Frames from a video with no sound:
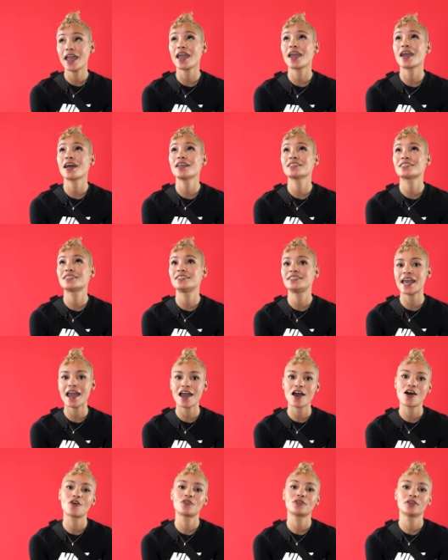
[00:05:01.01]
hands
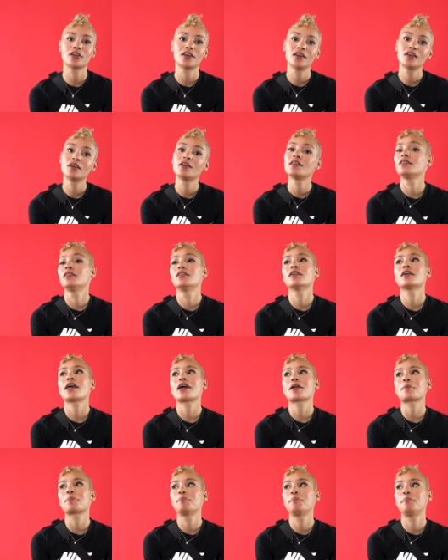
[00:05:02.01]
down the
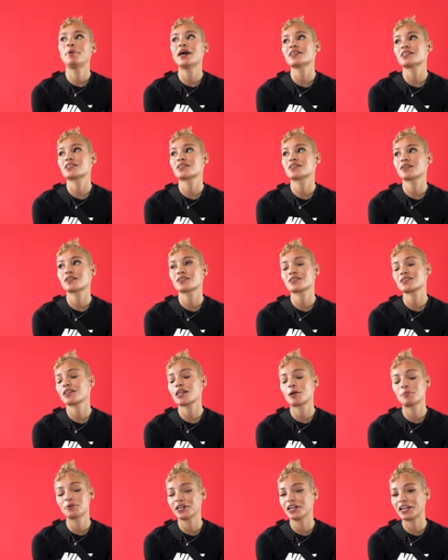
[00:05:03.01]
like best
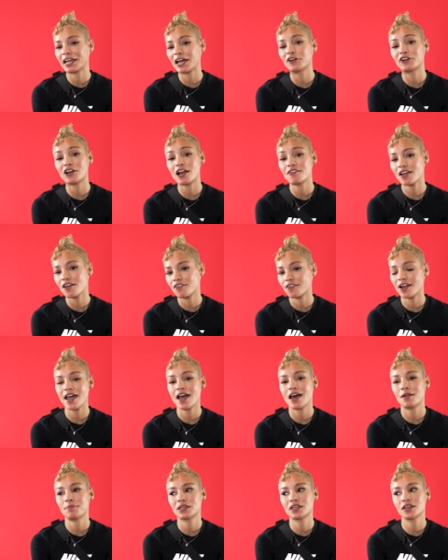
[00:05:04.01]
celebrity encounter I've ever
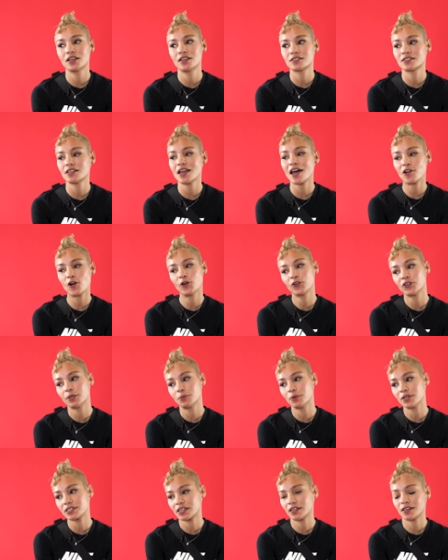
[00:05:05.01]
had because not
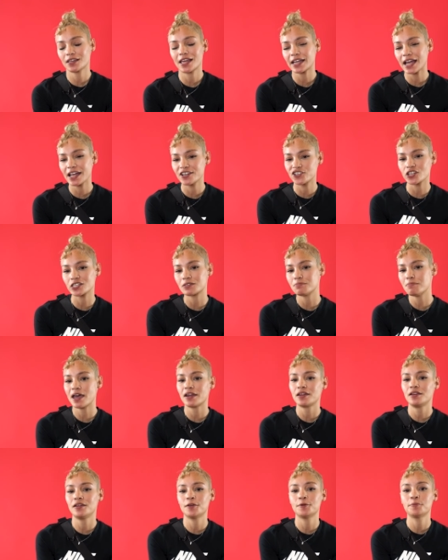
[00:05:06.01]
only was it like I just
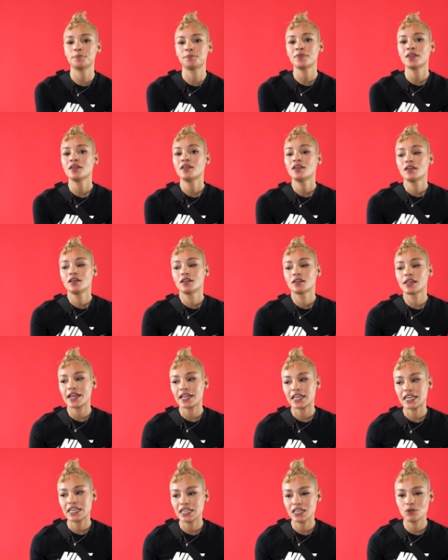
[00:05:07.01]
met him,
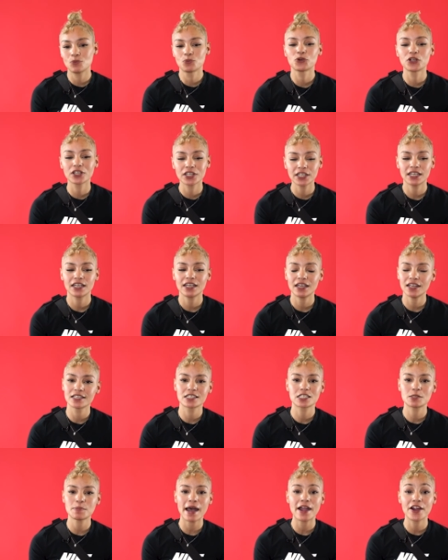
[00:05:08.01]
like he really
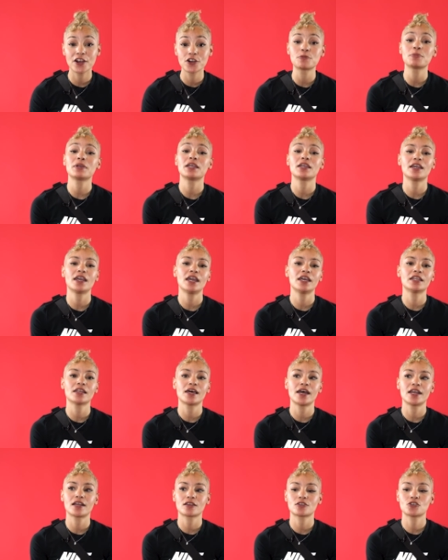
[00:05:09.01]
inspired me and
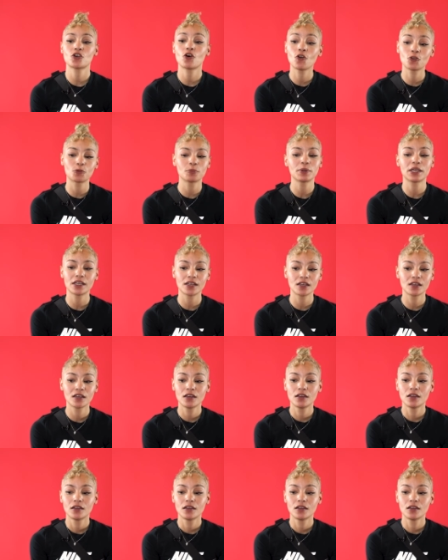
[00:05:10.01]
like told me